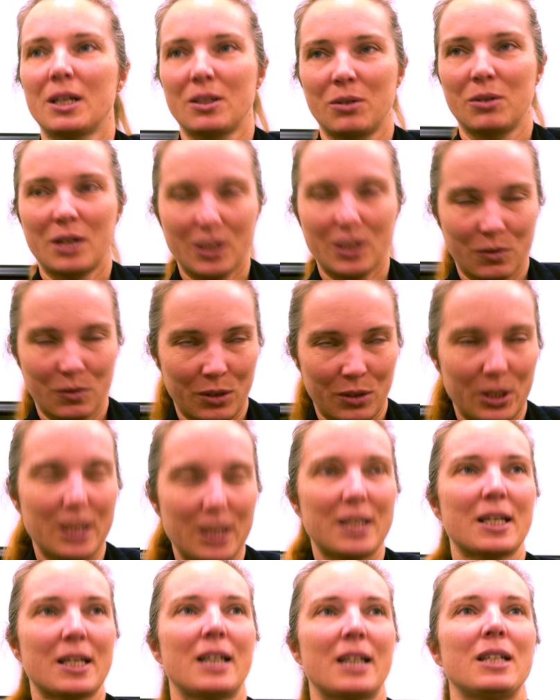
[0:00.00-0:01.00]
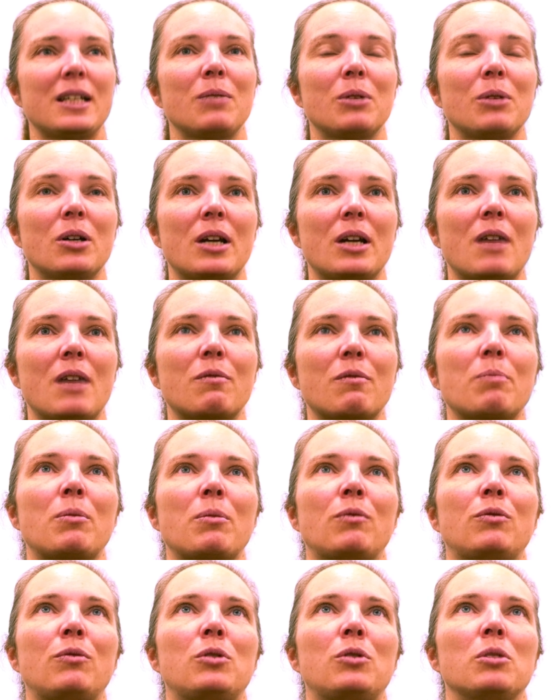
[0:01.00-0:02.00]
So that's very exciting. We're going to have a
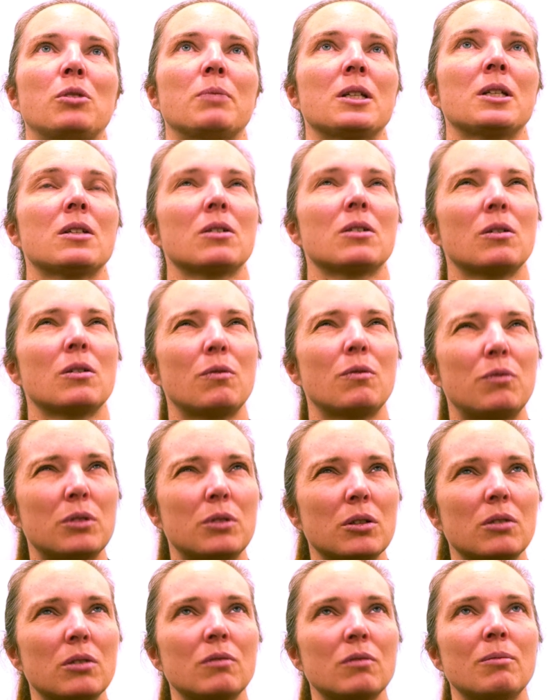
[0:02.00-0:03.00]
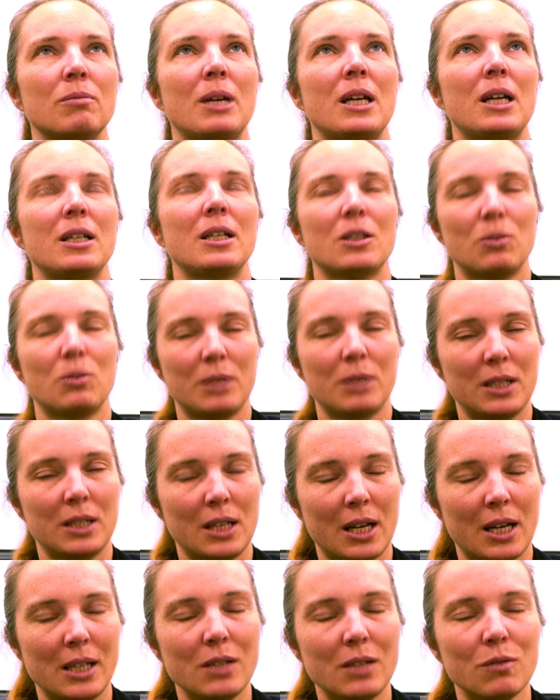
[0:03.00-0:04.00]
performance on the 4th of May and the
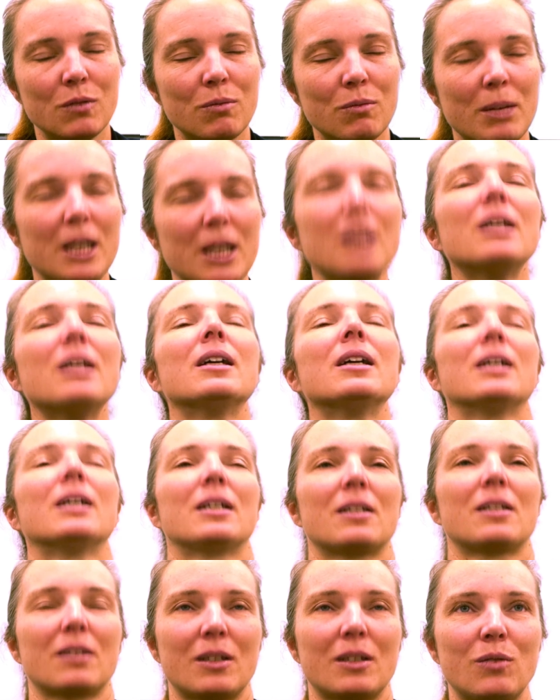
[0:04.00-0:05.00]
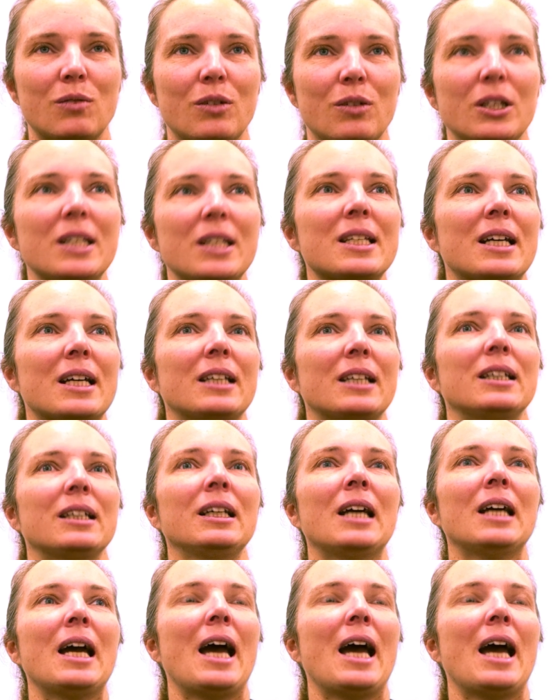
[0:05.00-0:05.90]
29th of May. So that's very exciting.